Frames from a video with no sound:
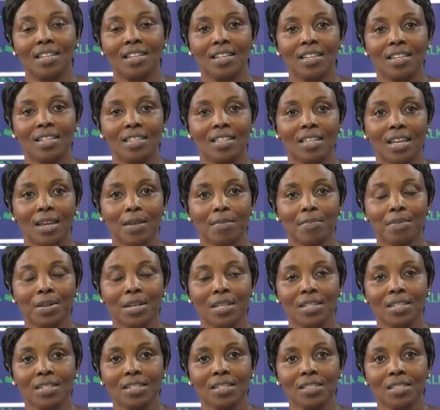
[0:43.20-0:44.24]
They are
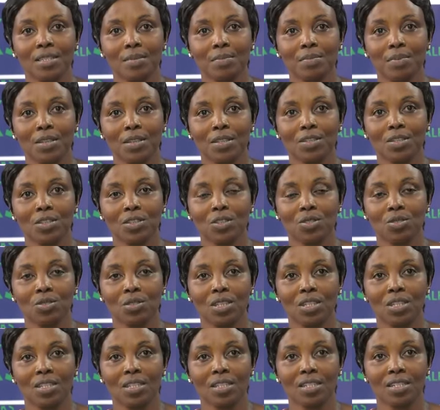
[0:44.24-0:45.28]
participants to
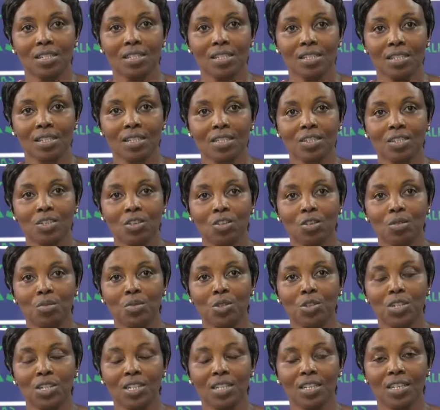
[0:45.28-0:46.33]
the Research
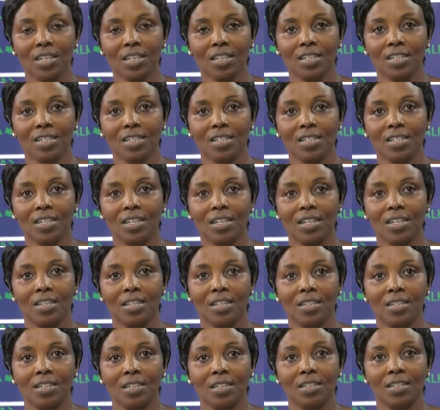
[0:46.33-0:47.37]
Communication
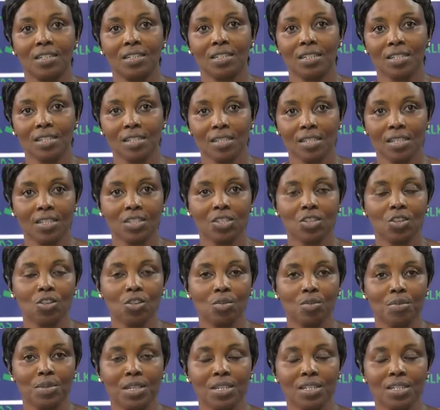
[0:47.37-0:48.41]
and Research
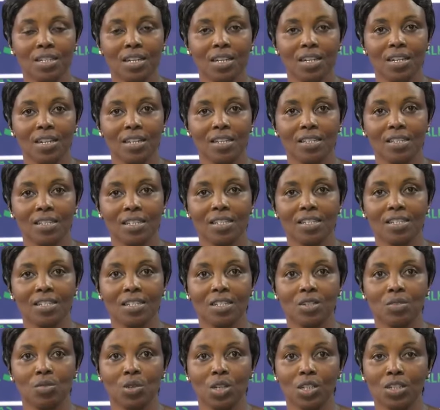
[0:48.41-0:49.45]

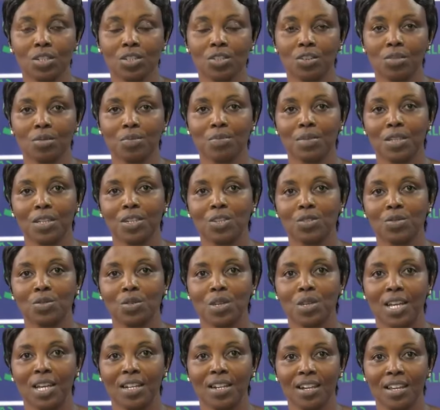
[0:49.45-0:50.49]
Commercialization workshop that
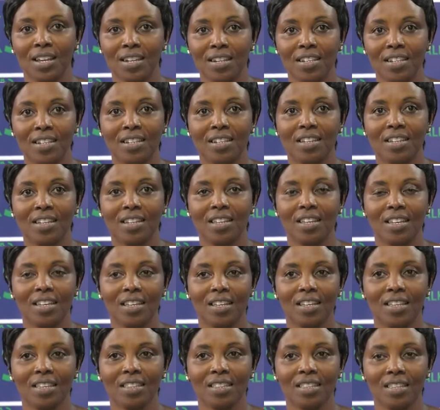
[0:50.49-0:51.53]
we are running
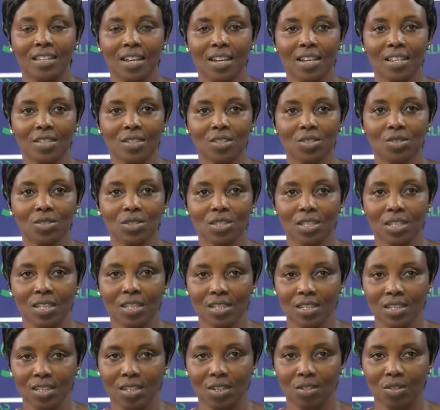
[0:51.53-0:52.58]
at the
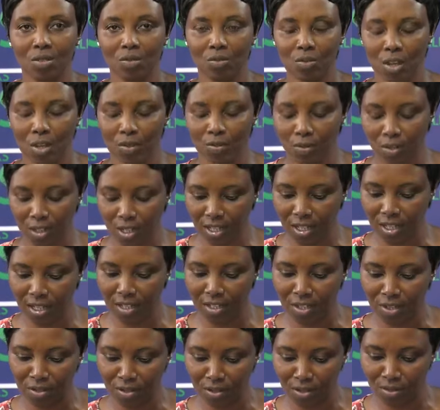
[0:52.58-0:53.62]
Association of African
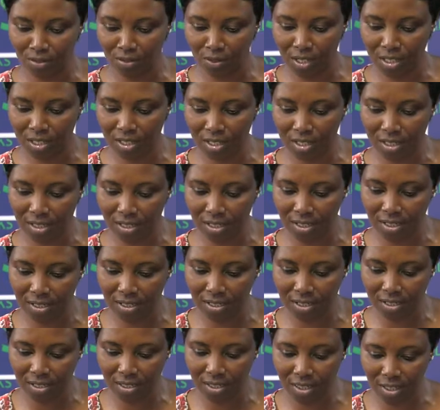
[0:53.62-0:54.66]

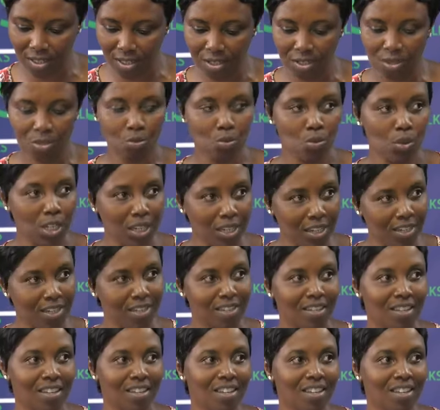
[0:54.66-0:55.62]
Universities this week.